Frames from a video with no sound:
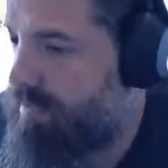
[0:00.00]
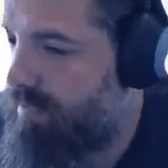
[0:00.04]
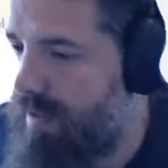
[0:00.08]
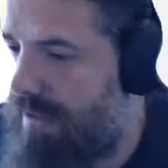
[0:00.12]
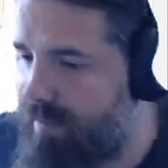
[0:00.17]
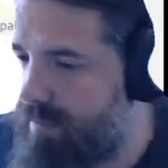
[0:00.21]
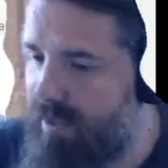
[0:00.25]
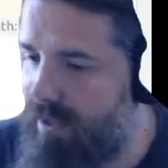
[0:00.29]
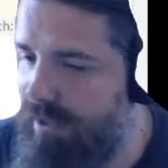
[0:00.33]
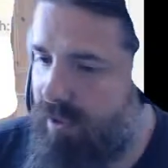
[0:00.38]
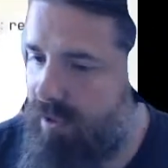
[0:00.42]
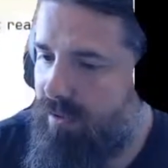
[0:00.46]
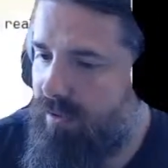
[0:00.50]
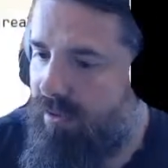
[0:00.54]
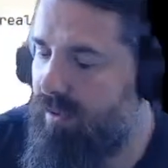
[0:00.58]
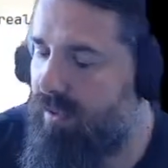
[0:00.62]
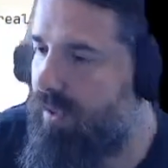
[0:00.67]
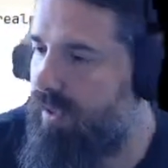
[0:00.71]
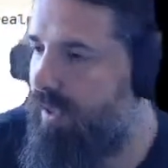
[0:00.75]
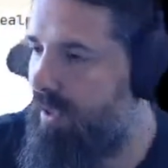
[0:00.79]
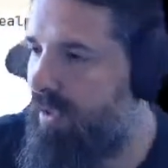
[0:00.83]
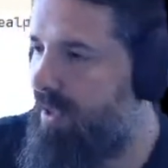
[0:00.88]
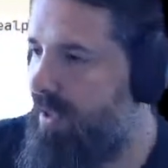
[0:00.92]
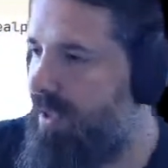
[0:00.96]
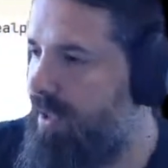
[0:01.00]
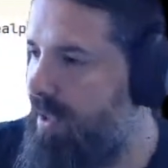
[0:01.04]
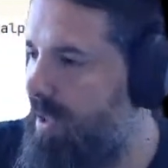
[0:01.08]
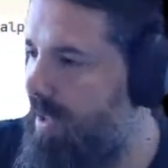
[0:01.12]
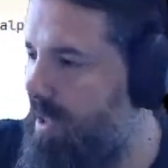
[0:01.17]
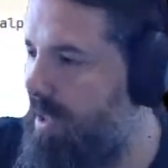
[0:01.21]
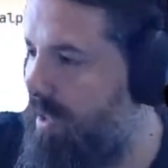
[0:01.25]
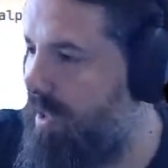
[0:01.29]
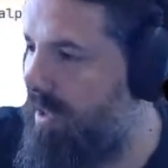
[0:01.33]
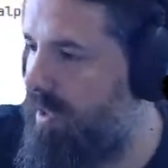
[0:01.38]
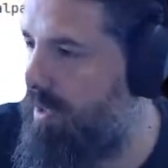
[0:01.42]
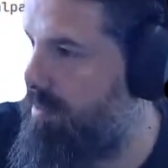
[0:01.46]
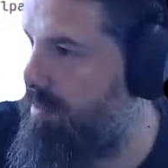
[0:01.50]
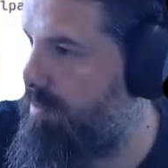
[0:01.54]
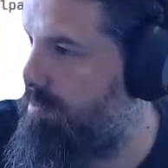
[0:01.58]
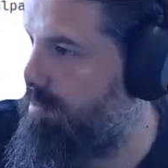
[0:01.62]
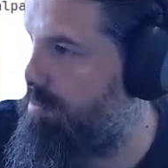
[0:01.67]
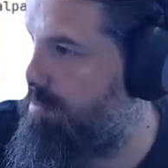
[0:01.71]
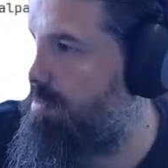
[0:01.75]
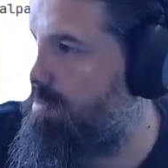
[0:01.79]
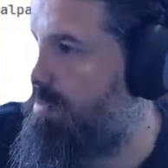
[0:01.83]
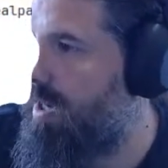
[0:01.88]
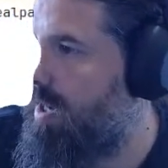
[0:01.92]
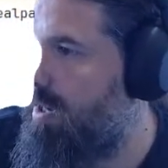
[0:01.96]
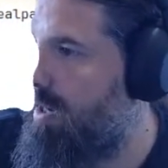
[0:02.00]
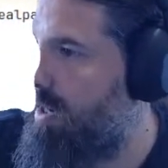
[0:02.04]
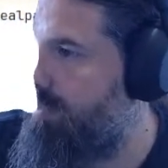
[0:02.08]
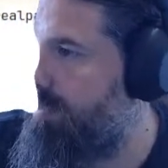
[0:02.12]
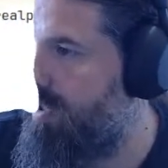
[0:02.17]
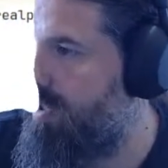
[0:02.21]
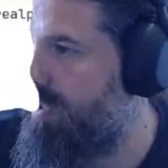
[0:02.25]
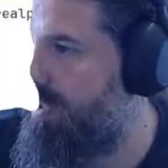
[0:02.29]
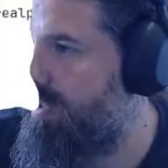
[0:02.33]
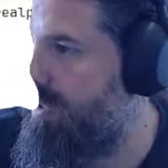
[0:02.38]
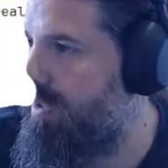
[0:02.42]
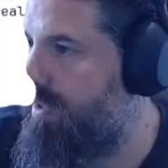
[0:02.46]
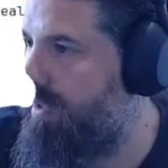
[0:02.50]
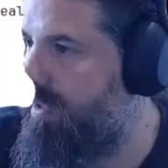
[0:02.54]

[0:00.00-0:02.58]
hole here. I'm gonna